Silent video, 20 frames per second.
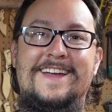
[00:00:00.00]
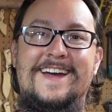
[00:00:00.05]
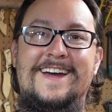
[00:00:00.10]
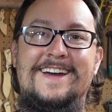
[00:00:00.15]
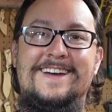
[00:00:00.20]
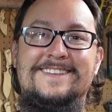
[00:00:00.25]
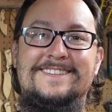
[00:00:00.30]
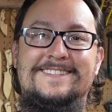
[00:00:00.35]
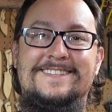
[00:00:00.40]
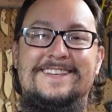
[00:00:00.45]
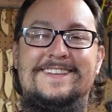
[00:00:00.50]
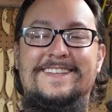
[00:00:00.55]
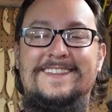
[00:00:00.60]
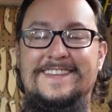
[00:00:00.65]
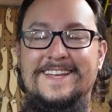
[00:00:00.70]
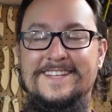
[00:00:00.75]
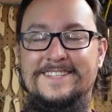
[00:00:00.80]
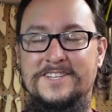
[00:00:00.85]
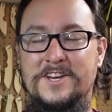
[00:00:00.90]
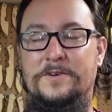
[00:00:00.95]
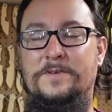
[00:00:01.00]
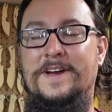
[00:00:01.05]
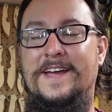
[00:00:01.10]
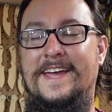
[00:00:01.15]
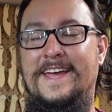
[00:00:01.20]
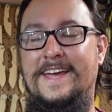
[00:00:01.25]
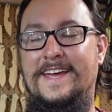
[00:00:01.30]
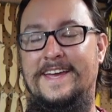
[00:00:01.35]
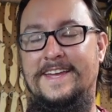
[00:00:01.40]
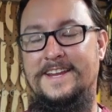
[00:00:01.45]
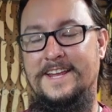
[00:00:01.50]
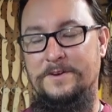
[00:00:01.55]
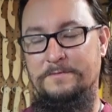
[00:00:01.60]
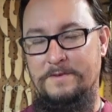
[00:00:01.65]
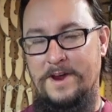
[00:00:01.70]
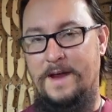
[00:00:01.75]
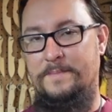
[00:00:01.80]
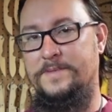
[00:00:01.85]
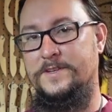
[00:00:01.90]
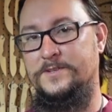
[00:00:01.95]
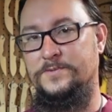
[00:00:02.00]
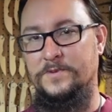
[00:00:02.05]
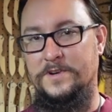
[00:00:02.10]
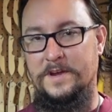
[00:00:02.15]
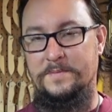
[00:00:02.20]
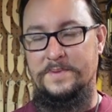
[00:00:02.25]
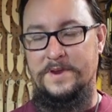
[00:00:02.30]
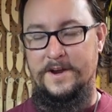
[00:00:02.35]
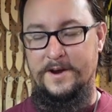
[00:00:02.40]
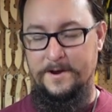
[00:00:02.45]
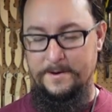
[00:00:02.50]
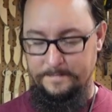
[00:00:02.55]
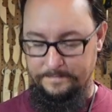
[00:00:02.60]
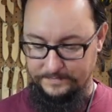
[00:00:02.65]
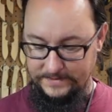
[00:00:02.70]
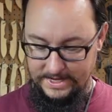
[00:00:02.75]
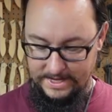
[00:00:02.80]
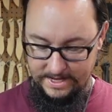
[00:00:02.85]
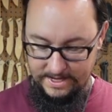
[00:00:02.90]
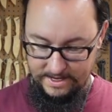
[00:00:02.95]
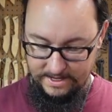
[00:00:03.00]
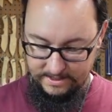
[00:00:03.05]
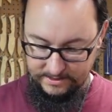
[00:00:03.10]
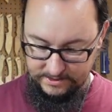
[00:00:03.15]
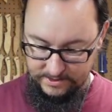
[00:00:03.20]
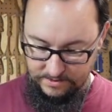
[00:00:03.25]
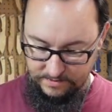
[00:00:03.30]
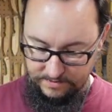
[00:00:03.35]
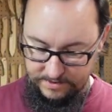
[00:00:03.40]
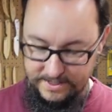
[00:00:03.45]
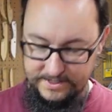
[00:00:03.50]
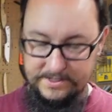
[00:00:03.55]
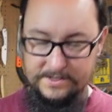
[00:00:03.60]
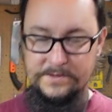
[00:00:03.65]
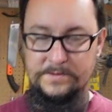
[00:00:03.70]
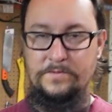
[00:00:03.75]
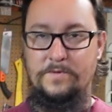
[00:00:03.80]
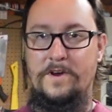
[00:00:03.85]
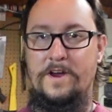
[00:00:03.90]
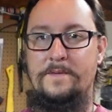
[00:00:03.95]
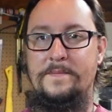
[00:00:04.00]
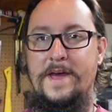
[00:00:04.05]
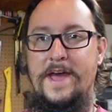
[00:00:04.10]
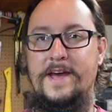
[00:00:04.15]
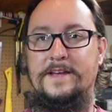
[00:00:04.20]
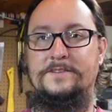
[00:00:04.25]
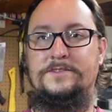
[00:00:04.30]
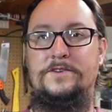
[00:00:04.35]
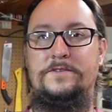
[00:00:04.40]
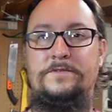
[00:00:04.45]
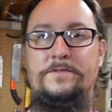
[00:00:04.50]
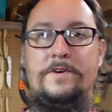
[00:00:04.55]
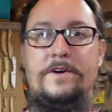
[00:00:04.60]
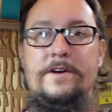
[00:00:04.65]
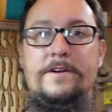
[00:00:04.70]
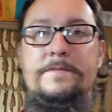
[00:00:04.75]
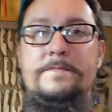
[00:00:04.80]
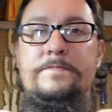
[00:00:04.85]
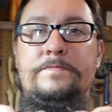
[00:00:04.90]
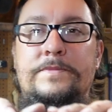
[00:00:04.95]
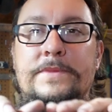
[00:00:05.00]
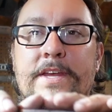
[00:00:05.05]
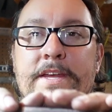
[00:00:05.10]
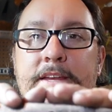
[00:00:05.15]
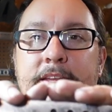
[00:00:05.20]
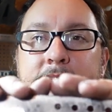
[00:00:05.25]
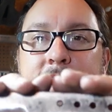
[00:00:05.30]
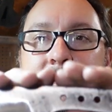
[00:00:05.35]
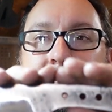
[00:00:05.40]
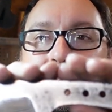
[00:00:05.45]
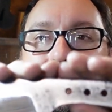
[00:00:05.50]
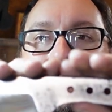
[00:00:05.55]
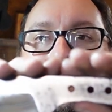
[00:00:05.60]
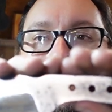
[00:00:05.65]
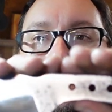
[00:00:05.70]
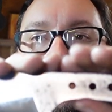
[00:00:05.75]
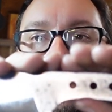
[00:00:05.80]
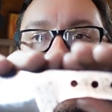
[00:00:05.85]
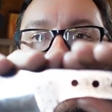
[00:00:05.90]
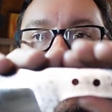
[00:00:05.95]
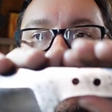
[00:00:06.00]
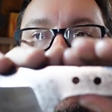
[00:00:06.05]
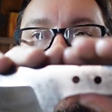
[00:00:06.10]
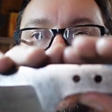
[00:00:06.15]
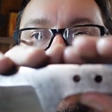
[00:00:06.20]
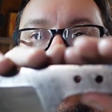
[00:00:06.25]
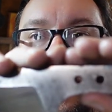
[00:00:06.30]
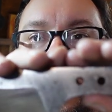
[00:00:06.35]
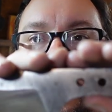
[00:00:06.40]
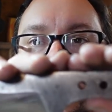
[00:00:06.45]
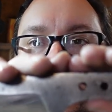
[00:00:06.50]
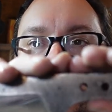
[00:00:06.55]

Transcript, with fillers: guys, let's go ahead and wrap this one up here. So this is where I'm at so far. This is the finish